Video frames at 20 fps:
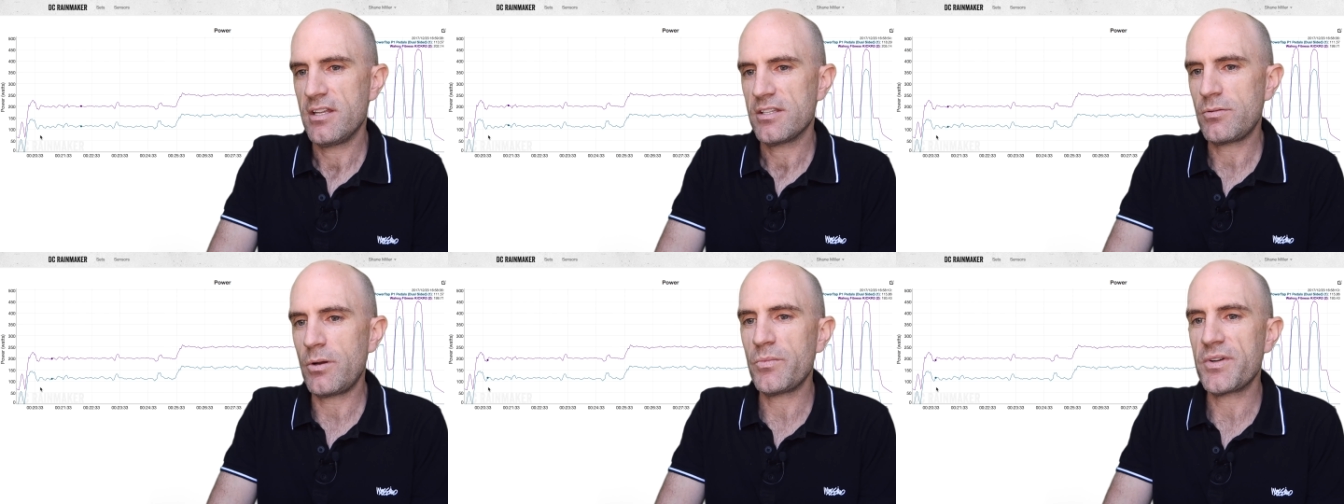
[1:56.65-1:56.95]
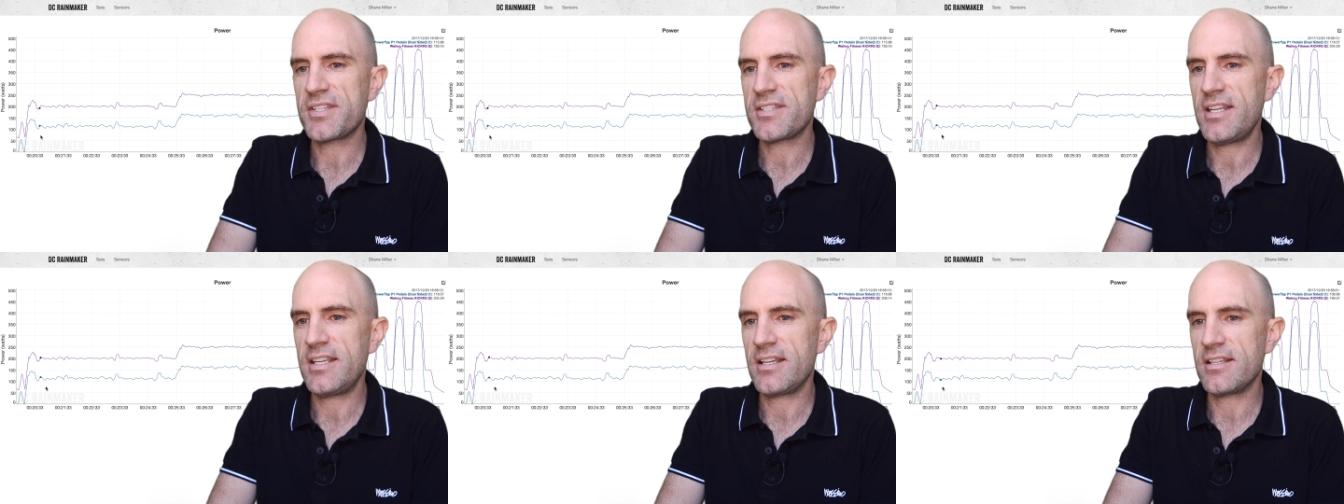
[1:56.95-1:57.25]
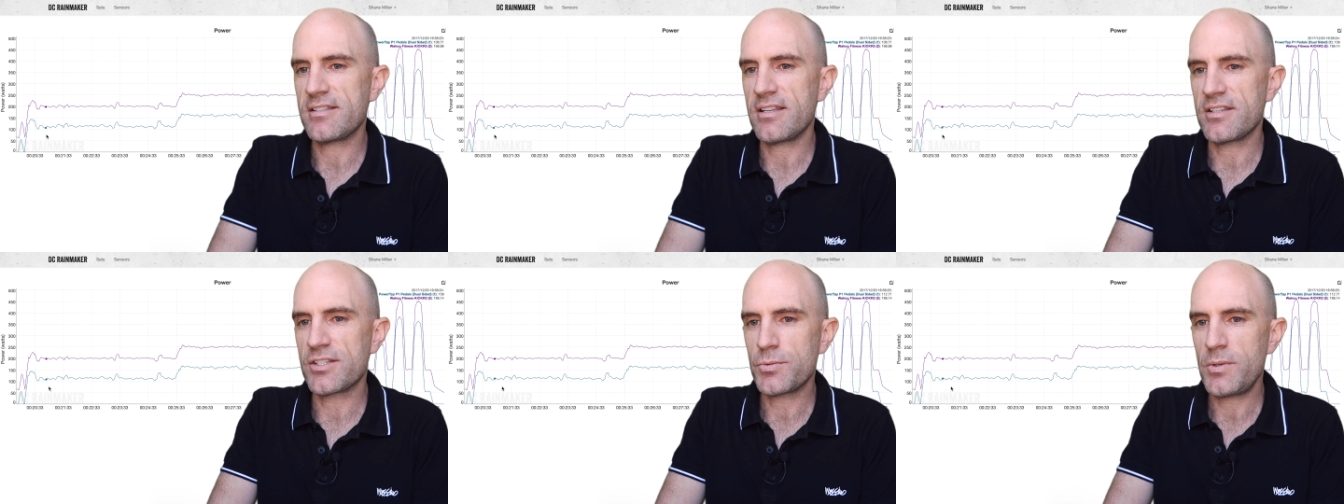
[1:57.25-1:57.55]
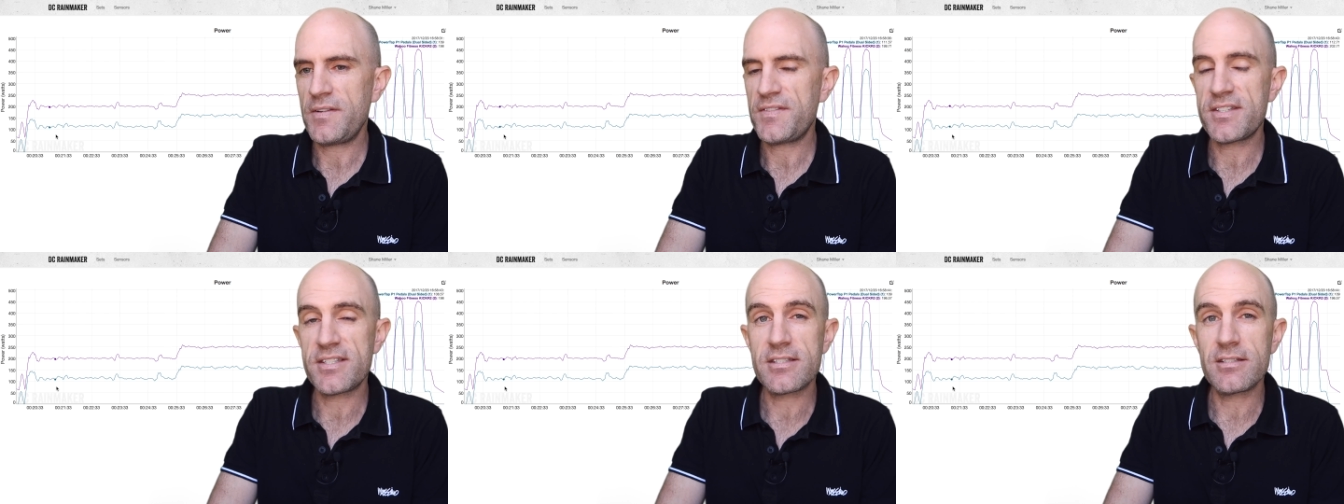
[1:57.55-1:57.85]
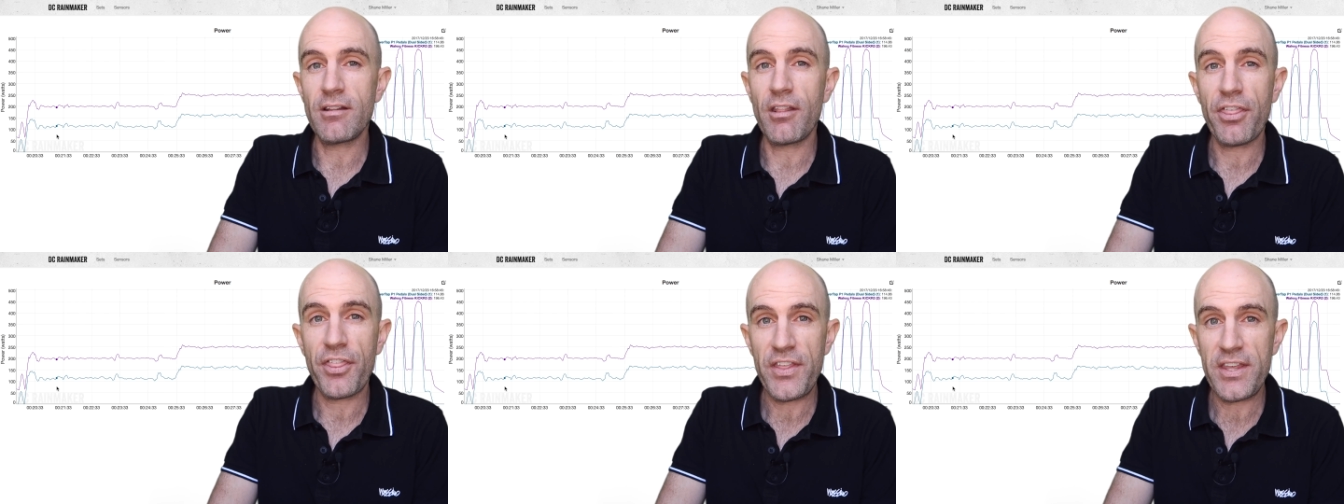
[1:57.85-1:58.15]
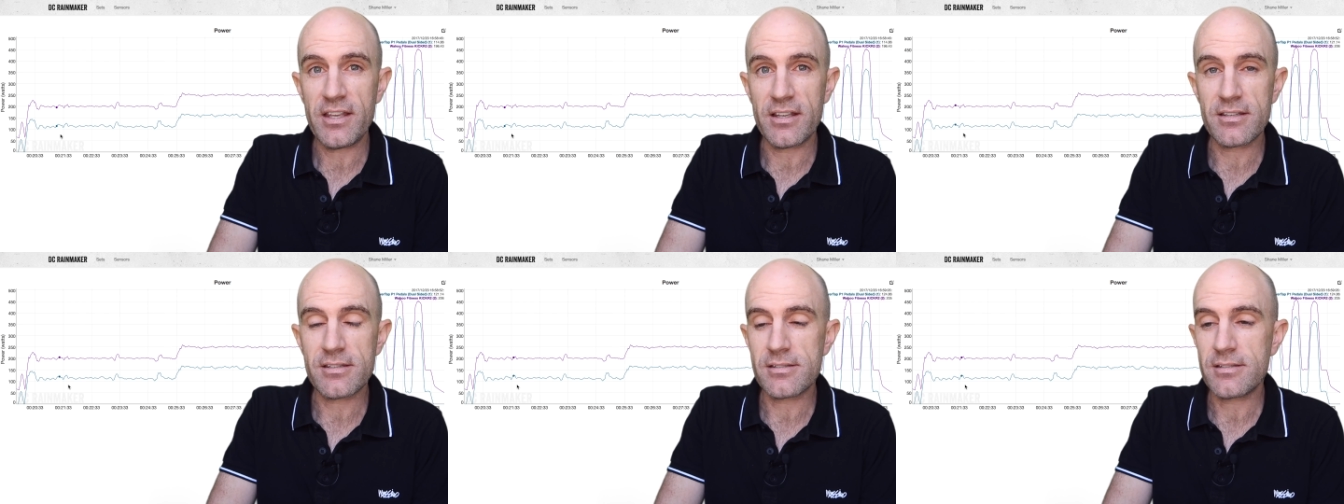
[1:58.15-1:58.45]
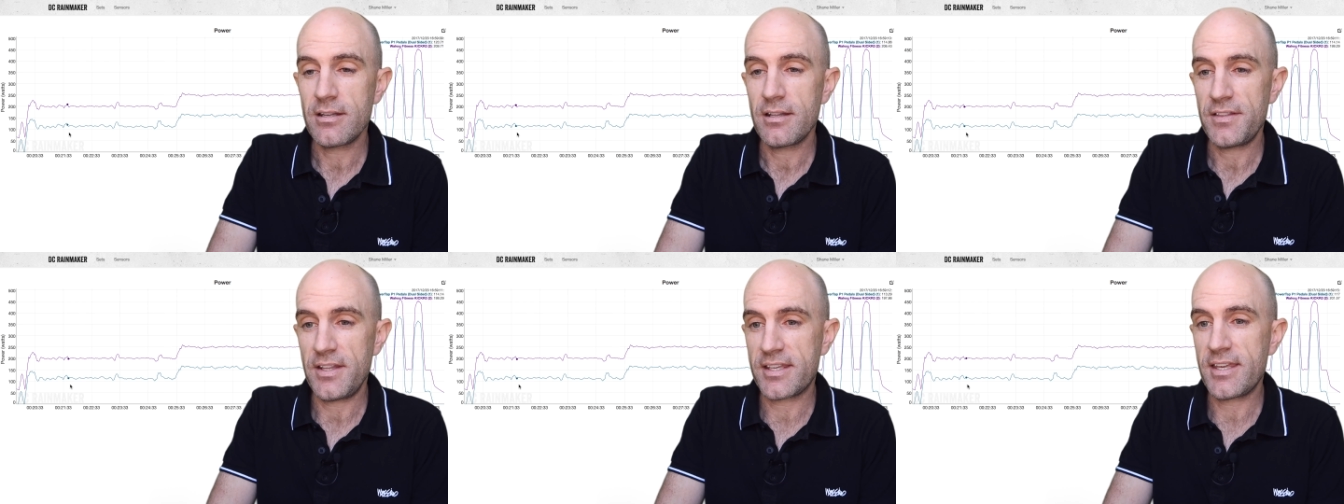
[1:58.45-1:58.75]
So what we're seeing is Zwift still
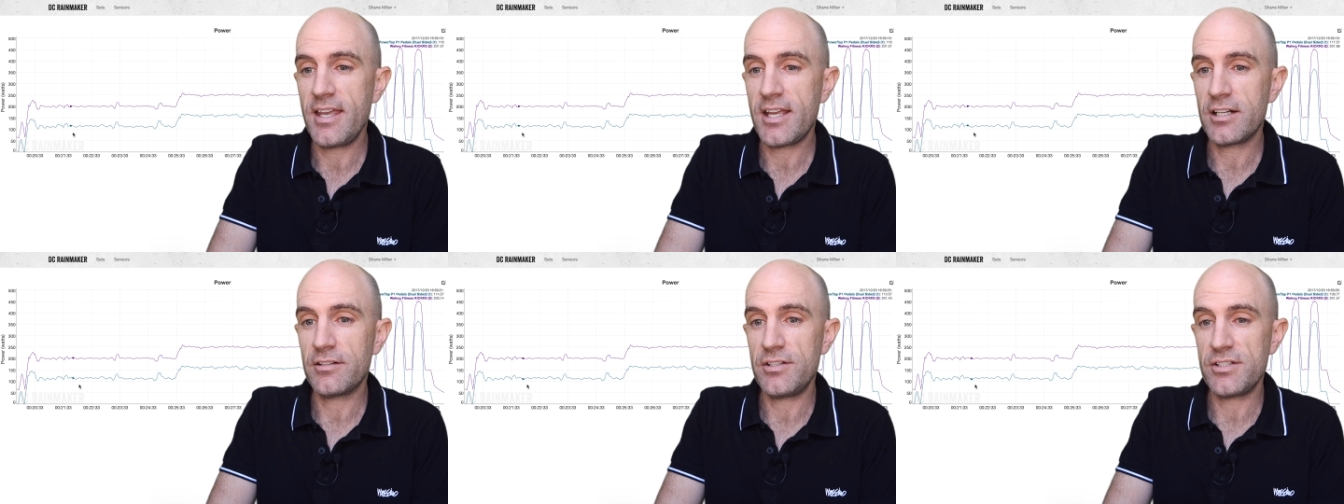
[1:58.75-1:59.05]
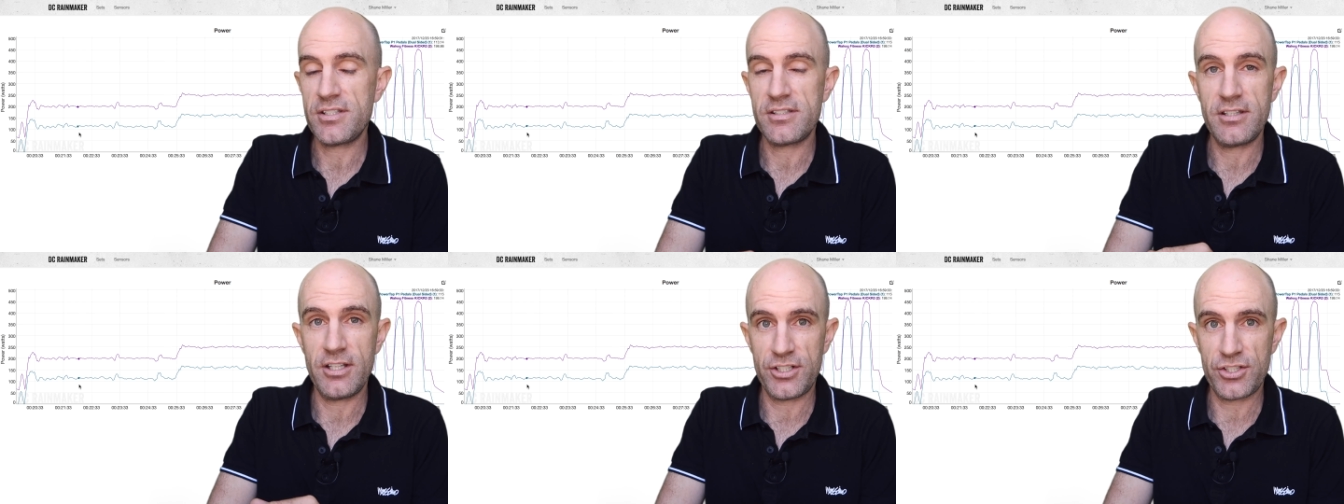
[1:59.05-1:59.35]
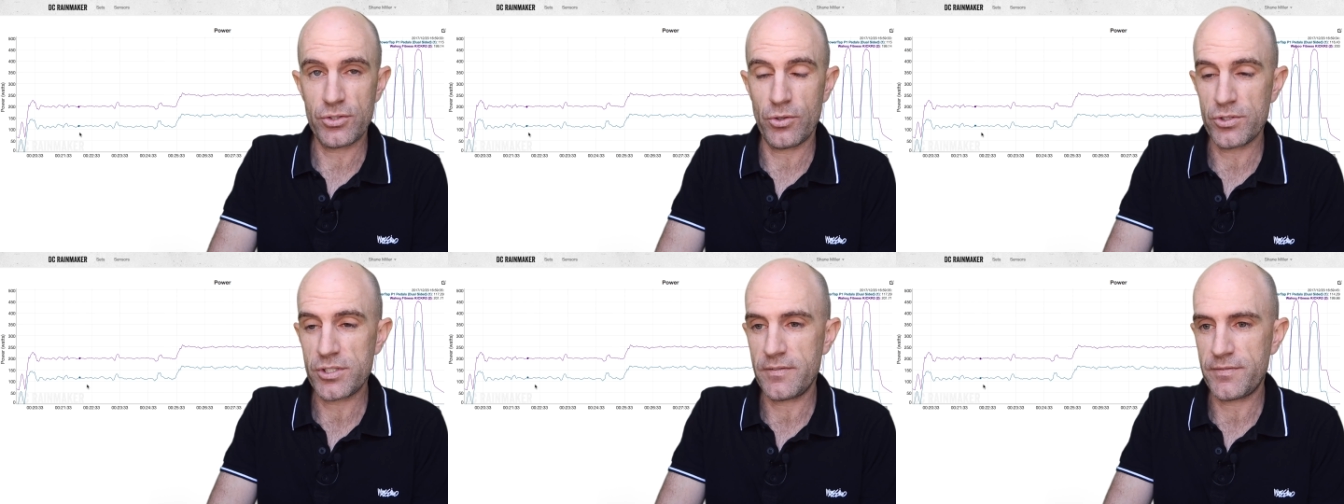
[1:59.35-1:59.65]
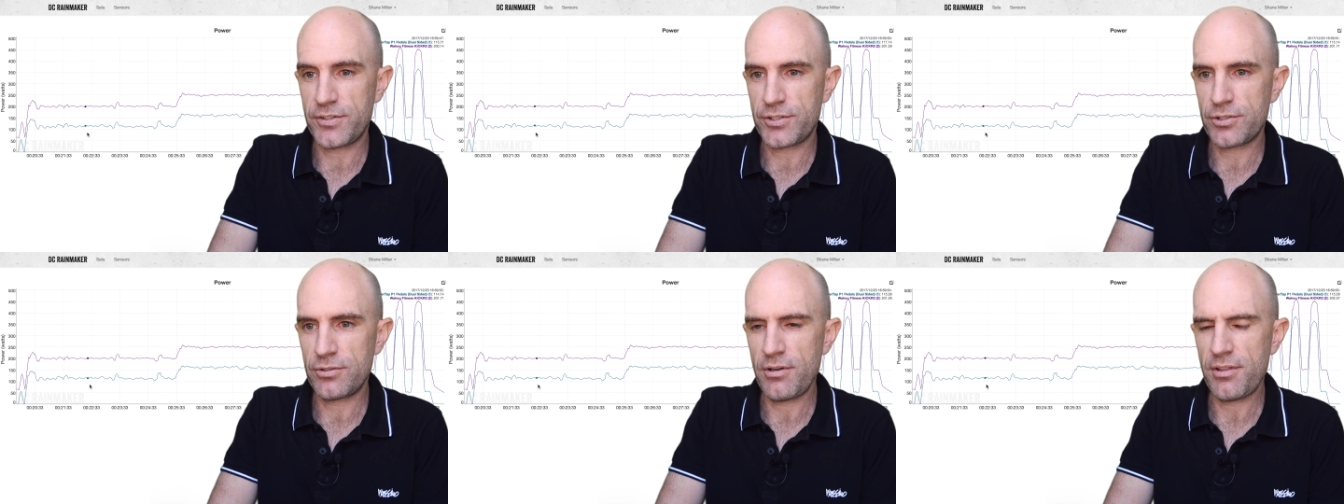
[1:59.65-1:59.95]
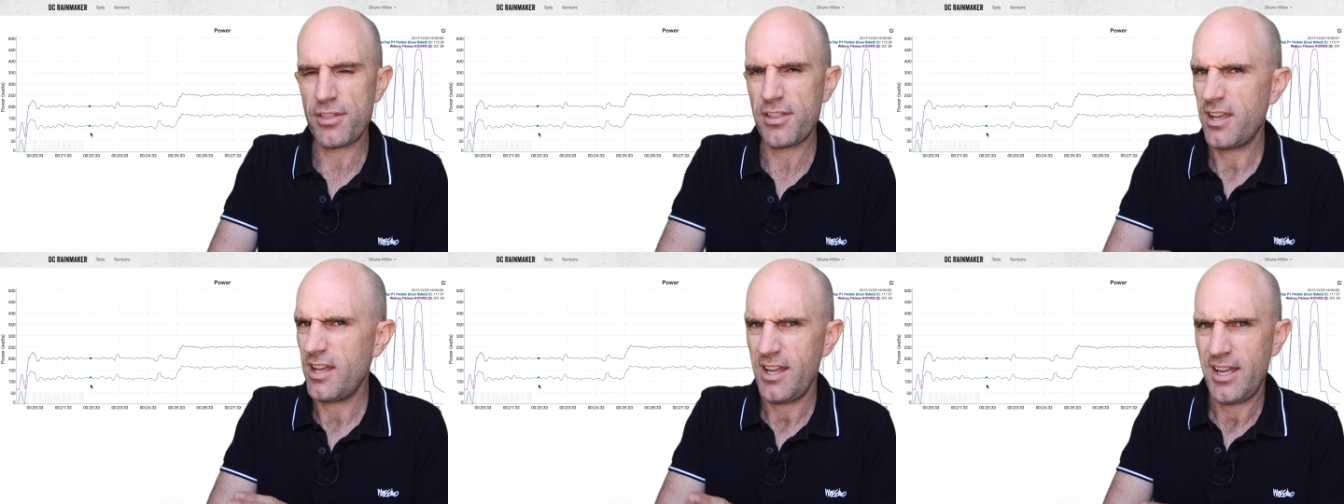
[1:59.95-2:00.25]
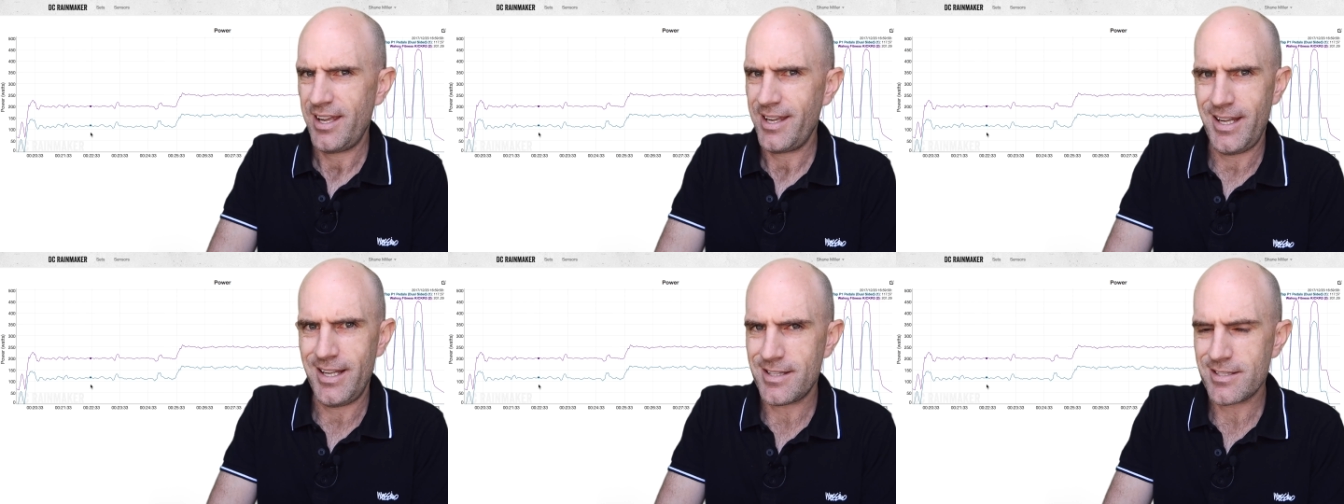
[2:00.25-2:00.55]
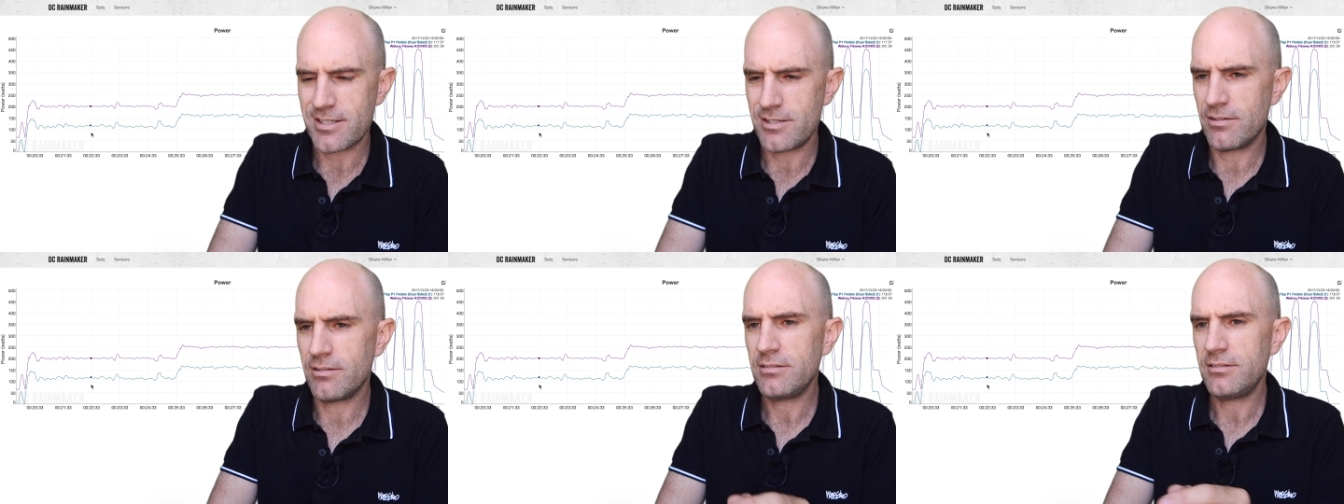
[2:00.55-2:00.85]
thinks the Kickr is the source of truth.
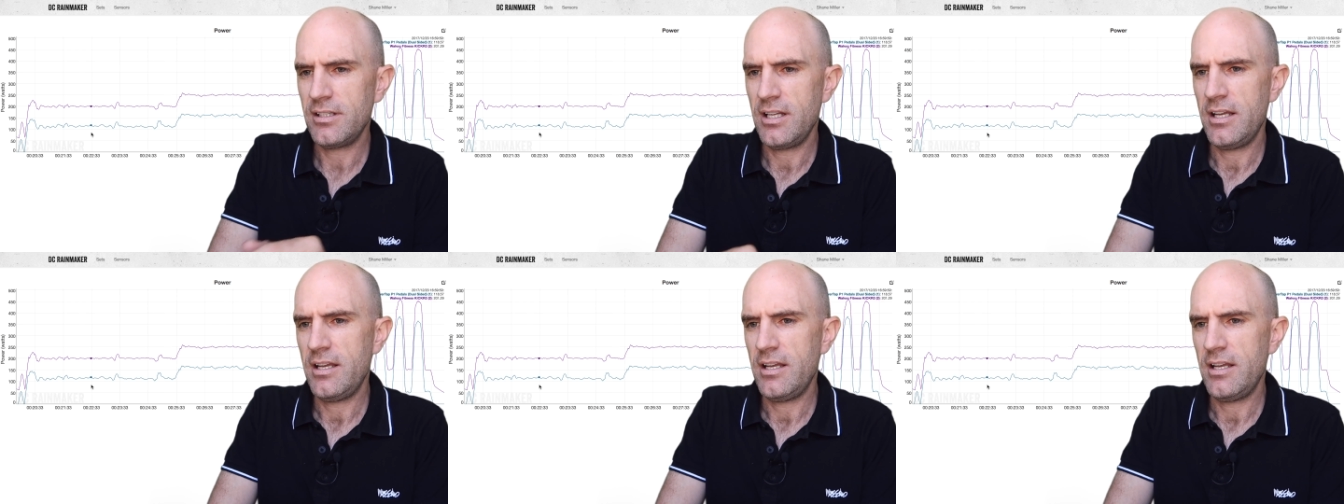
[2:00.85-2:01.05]
It's not.